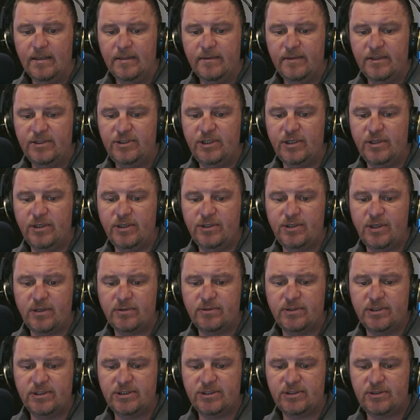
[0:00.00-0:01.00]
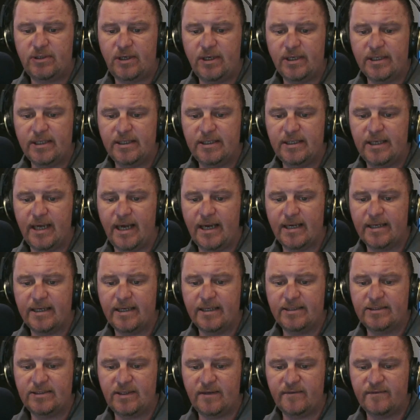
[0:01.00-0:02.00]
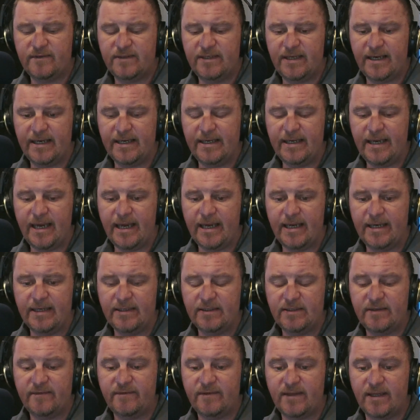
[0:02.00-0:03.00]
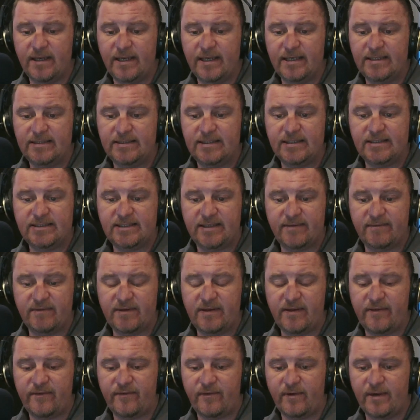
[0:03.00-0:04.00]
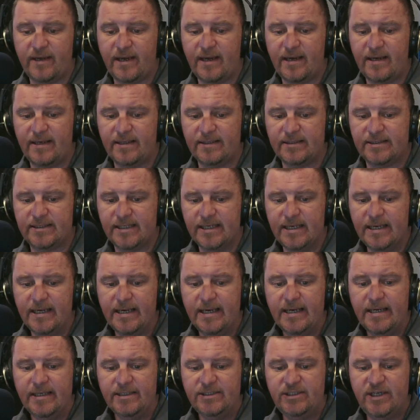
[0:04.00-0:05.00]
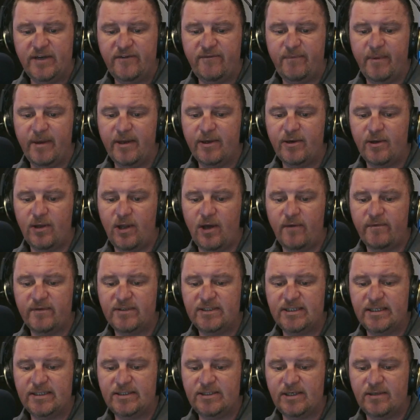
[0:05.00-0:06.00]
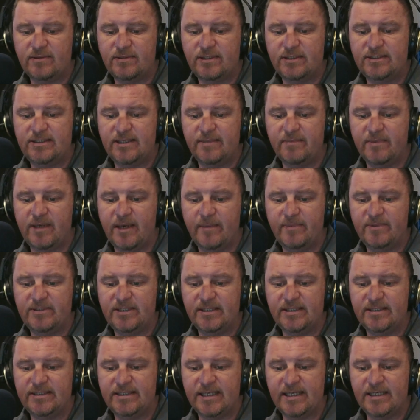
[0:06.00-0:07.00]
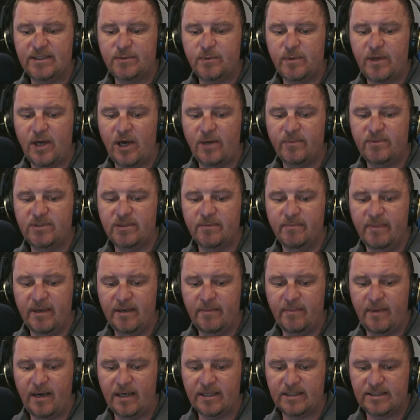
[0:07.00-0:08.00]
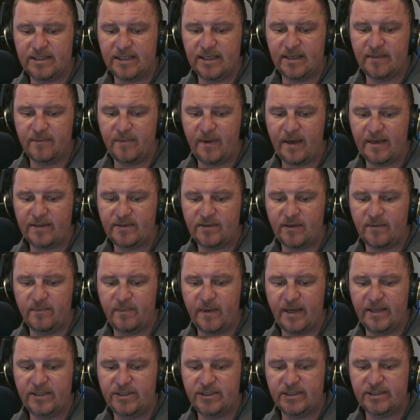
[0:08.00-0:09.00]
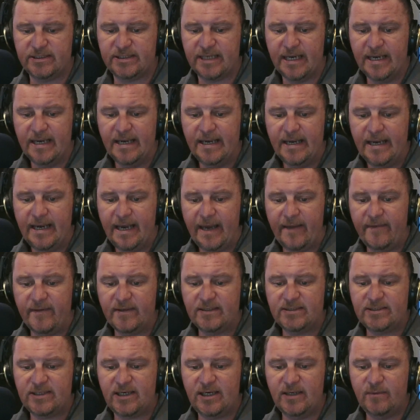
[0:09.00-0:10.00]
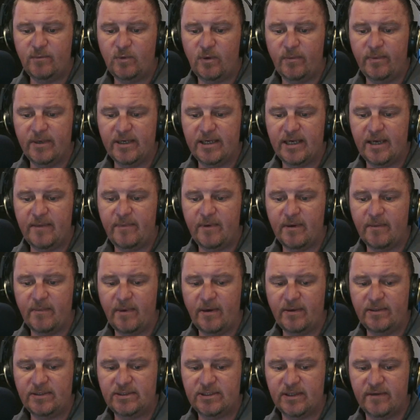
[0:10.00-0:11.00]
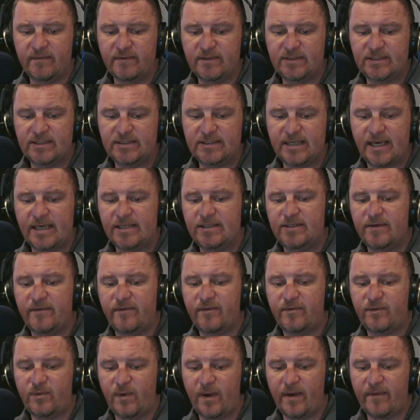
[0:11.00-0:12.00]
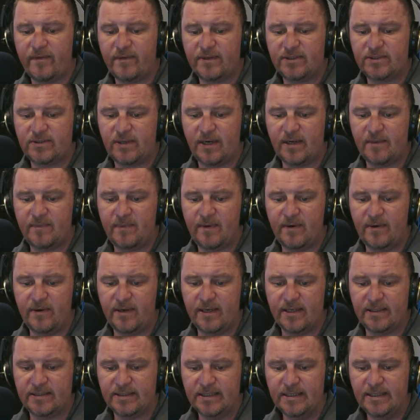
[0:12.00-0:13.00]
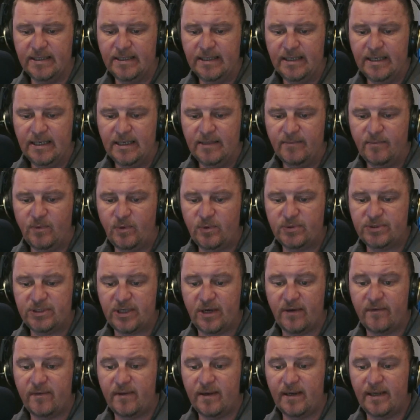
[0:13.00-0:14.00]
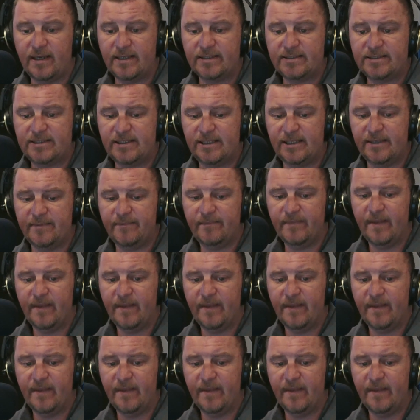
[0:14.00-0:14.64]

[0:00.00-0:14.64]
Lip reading: The junior doctors' strike kicks off today and for the next 73 hours. Chief Medical Officer Dr. Tim Gibson says we hope to minimise the impact on patients, and this time we'll be keeping most services active throughout the strike period, more so than last time.